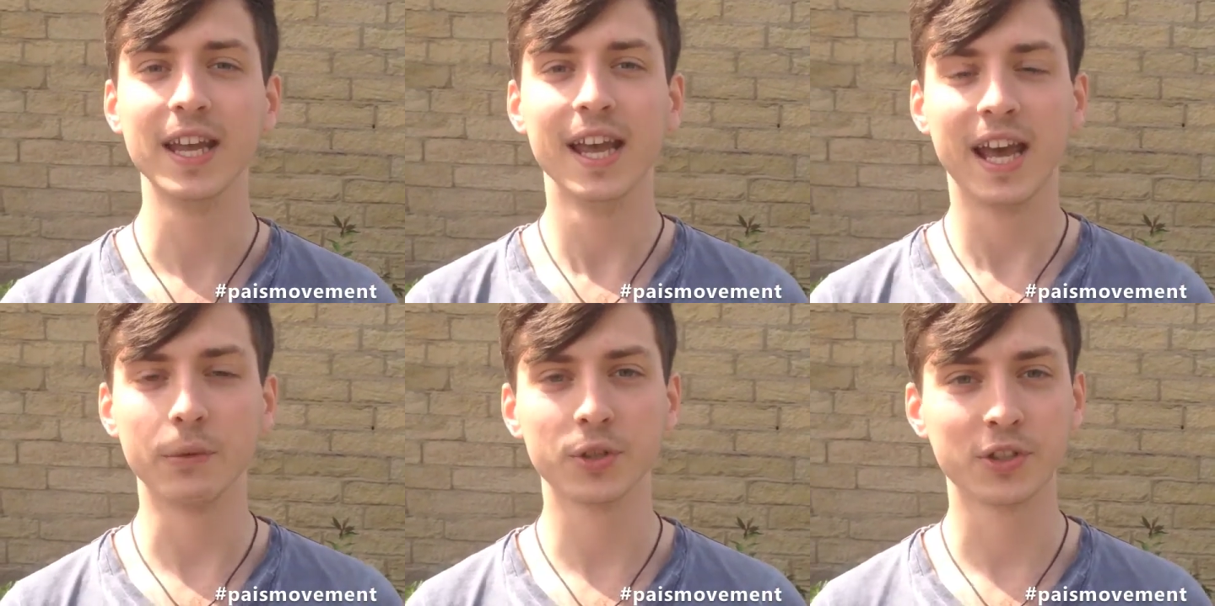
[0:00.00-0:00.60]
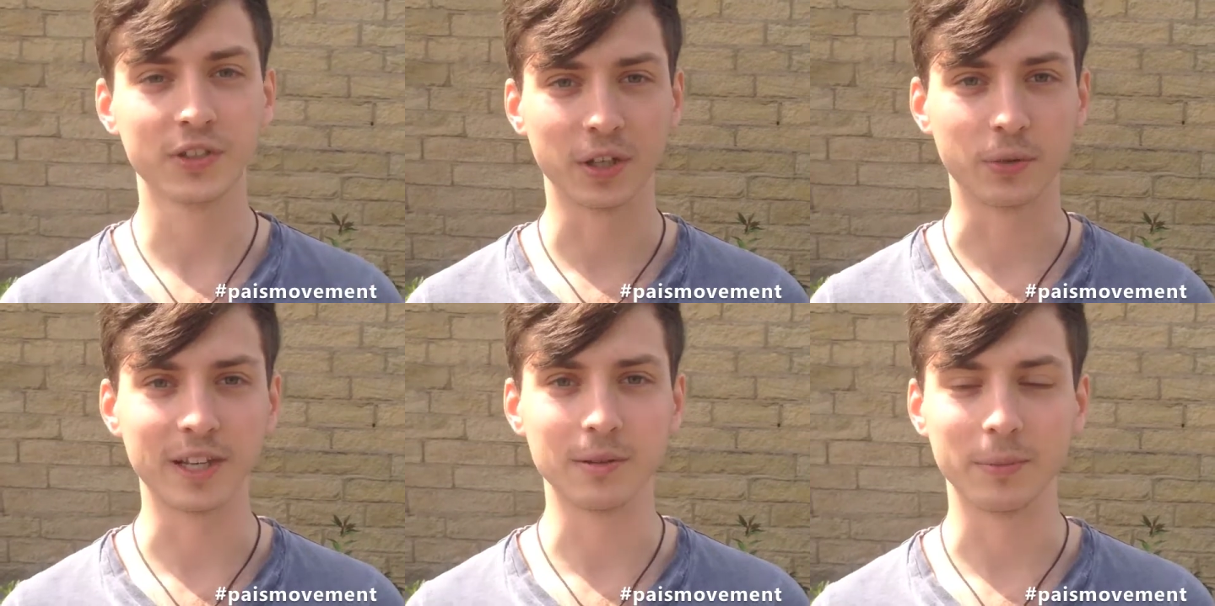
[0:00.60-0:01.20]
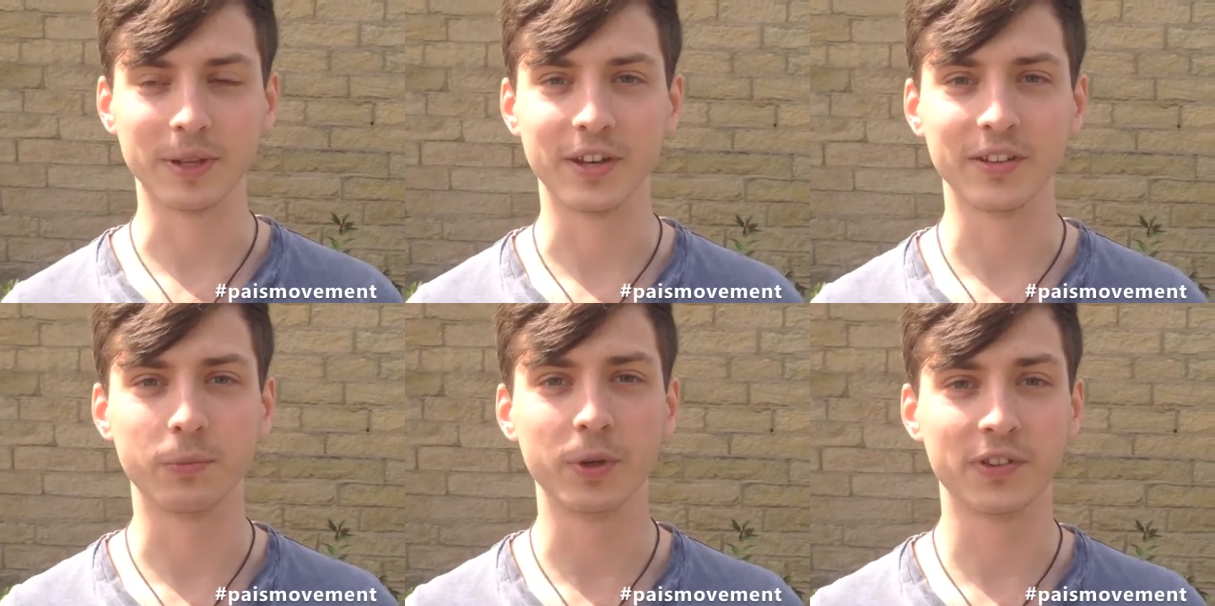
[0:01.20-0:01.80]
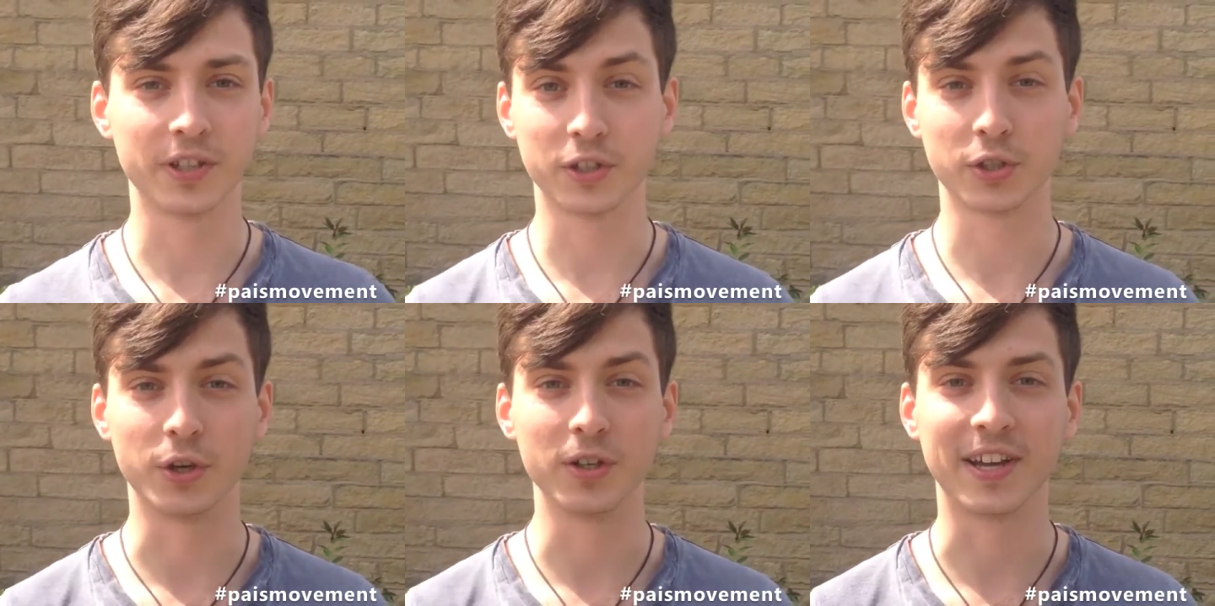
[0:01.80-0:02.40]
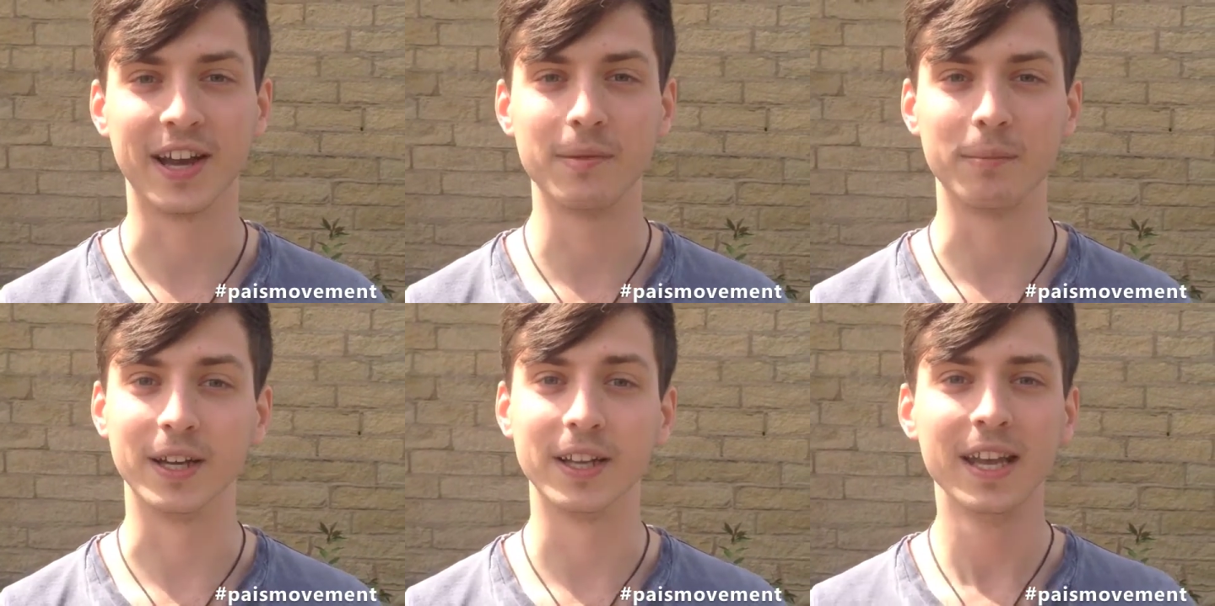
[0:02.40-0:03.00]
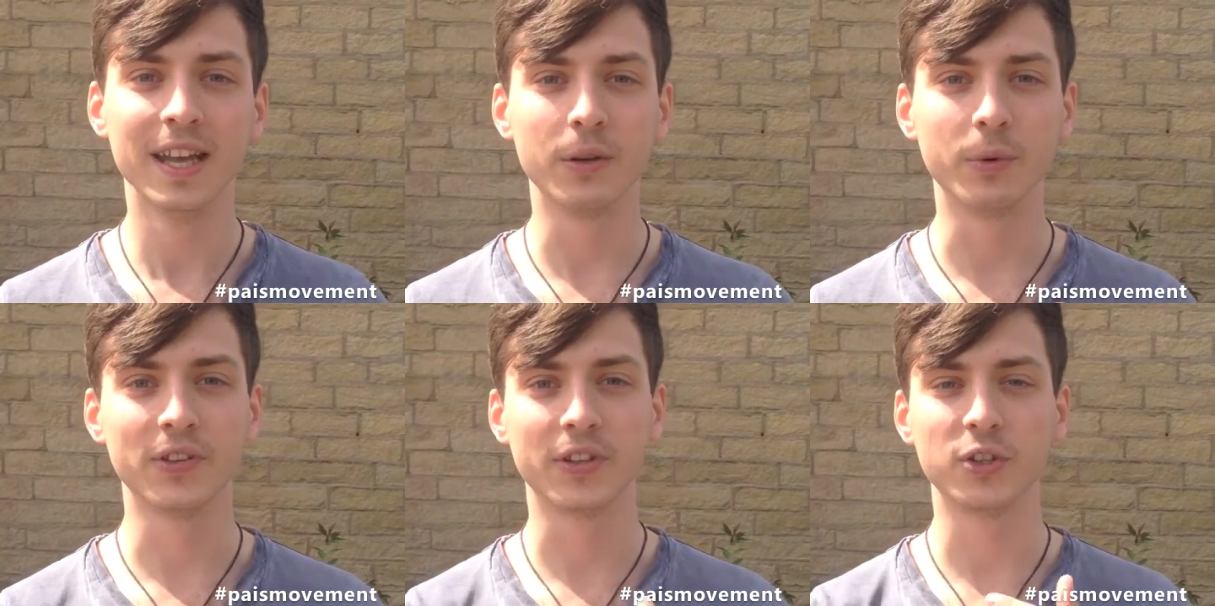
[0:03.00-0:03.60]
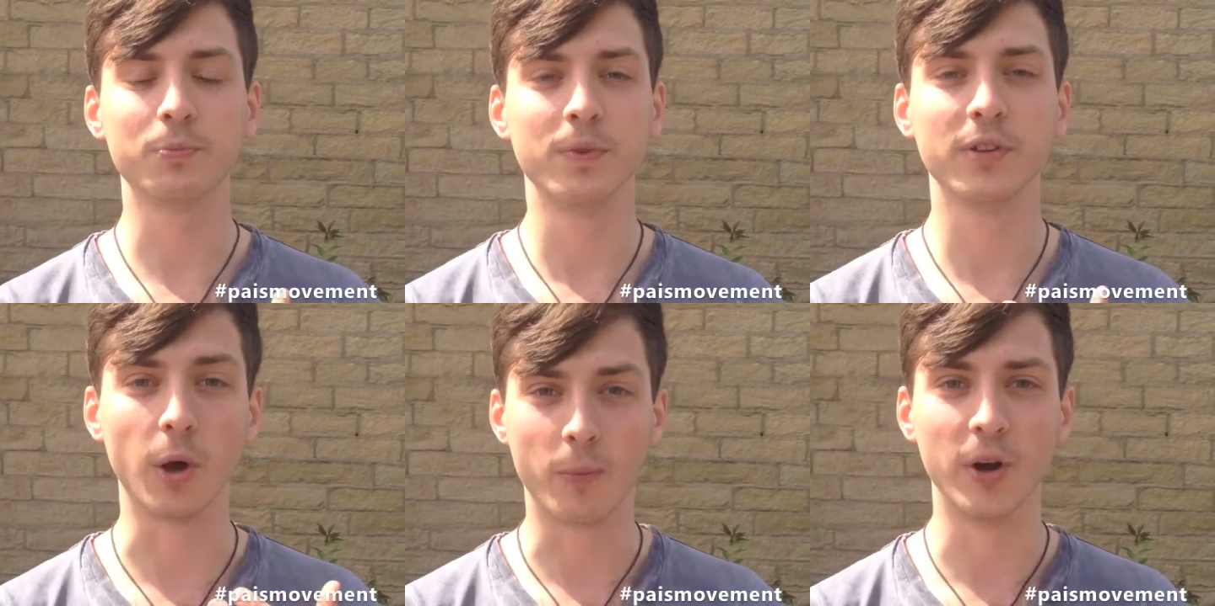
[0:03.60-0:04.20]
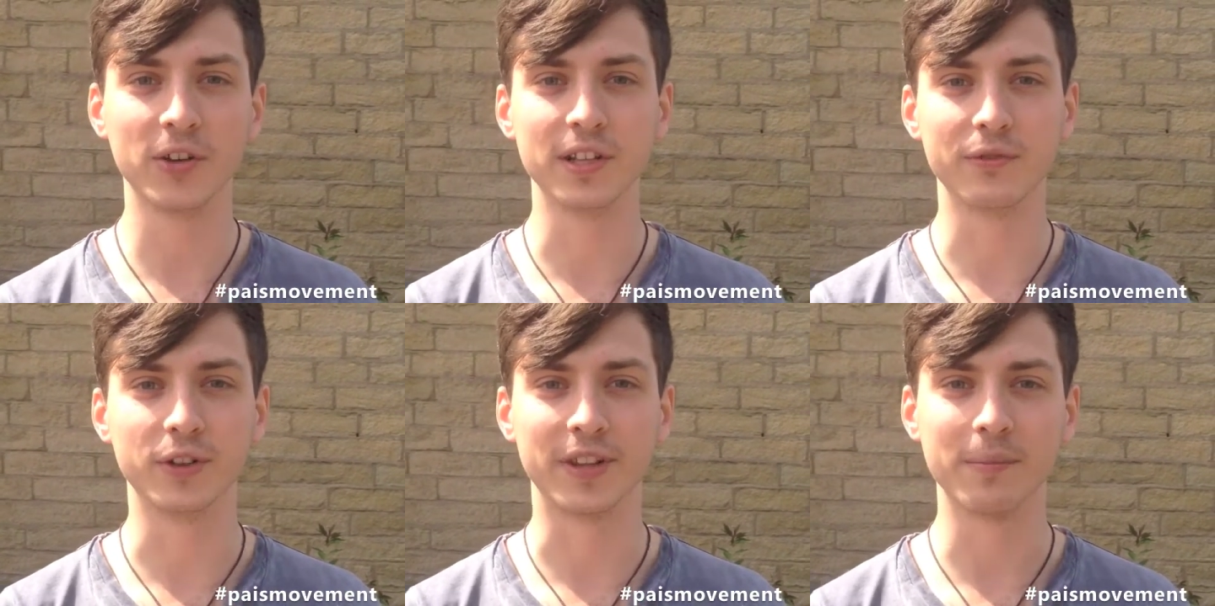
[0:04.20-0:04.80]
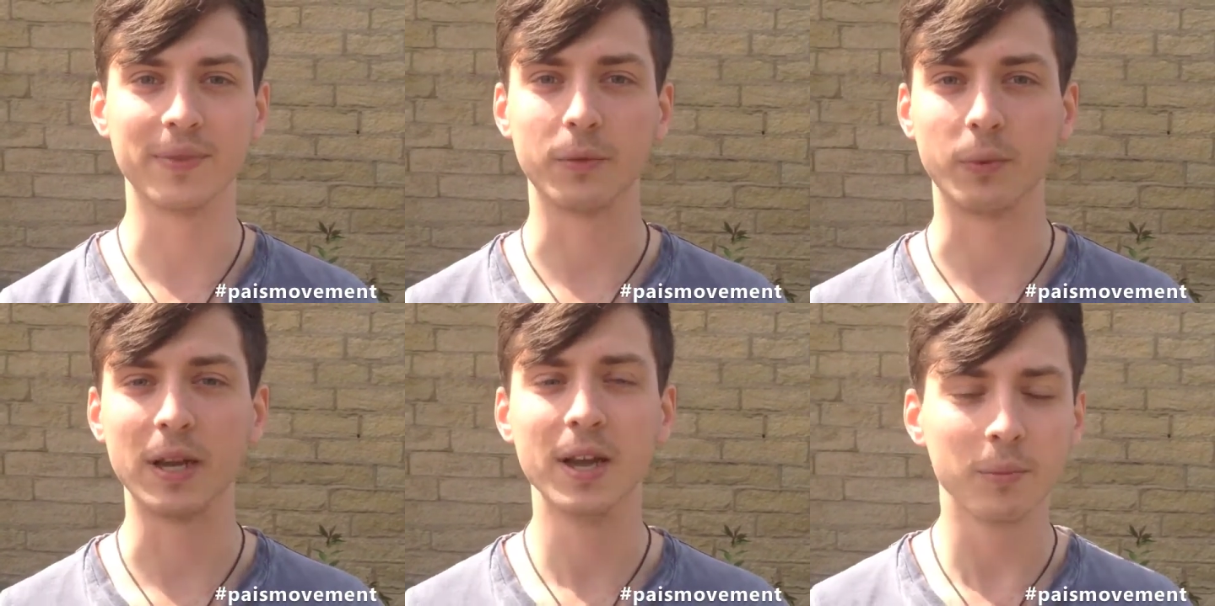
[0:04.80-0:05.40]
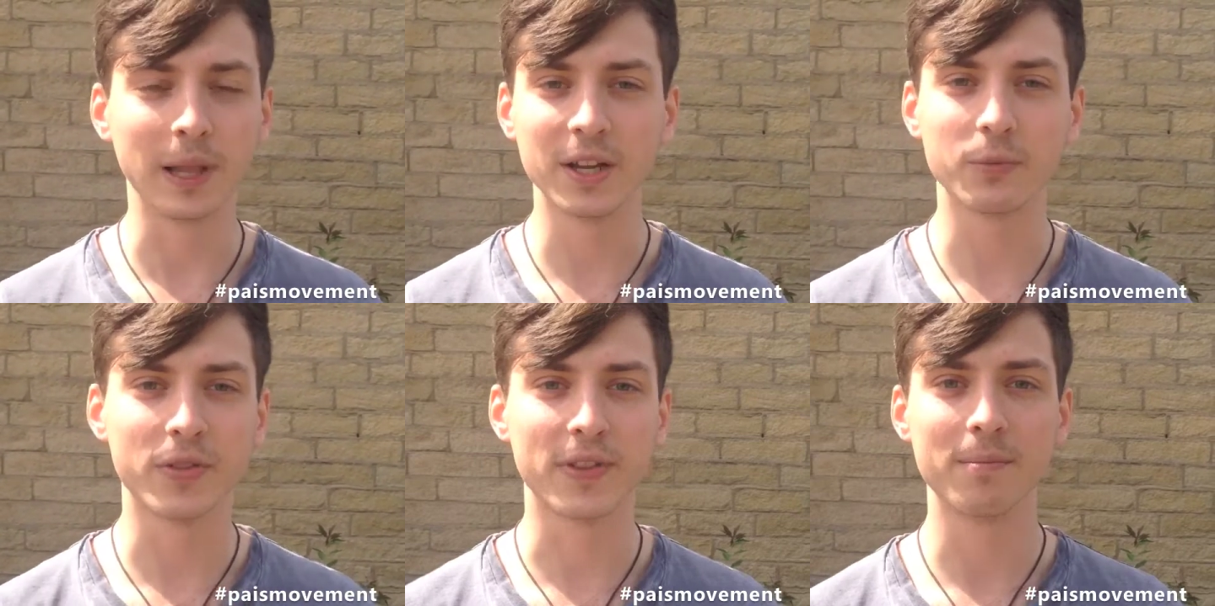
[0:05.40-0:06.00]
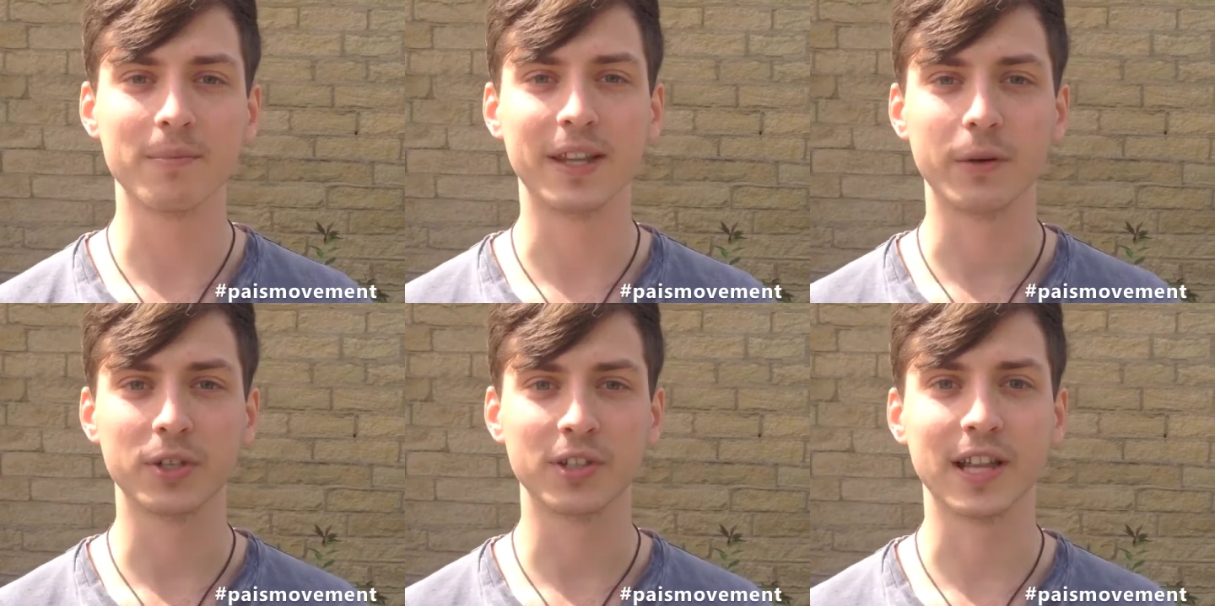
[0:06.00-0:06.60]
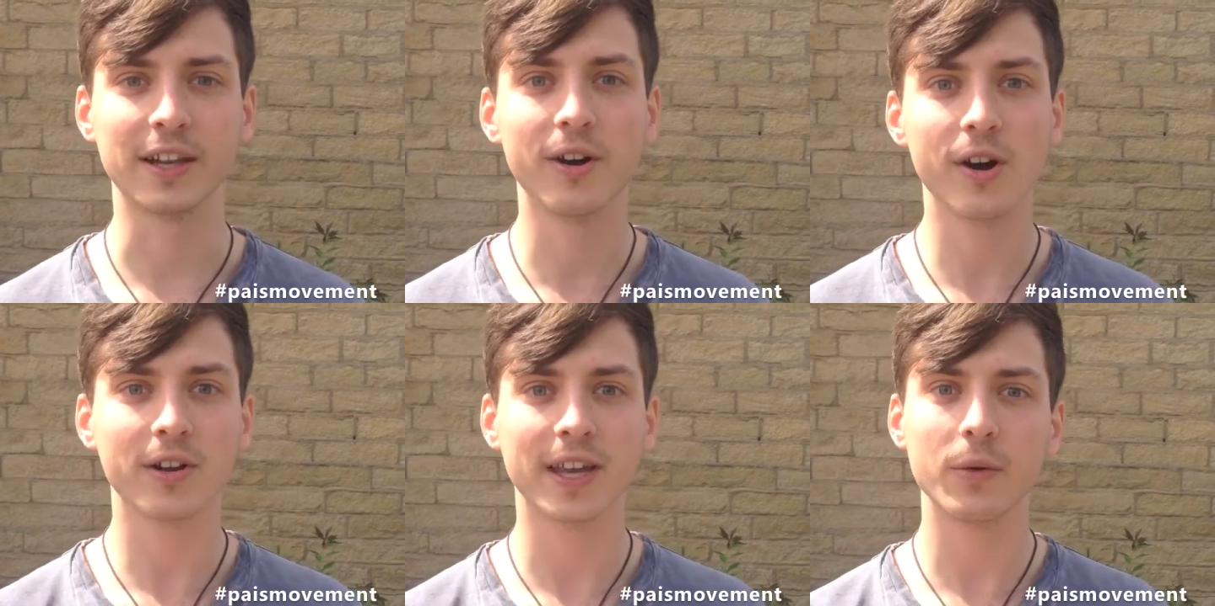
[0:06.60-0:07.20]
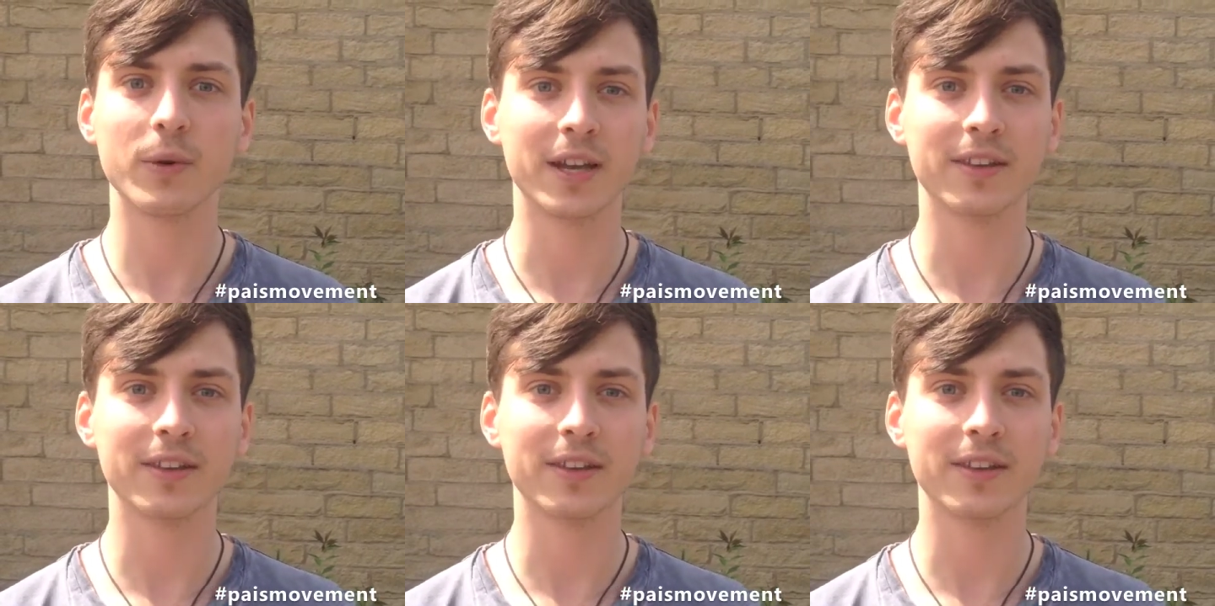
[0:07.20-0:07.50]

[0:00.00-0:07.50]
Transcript: And it was just incredible because it was such a short time, but it was so personal for them that we played with them and they were just like, oh, okay, we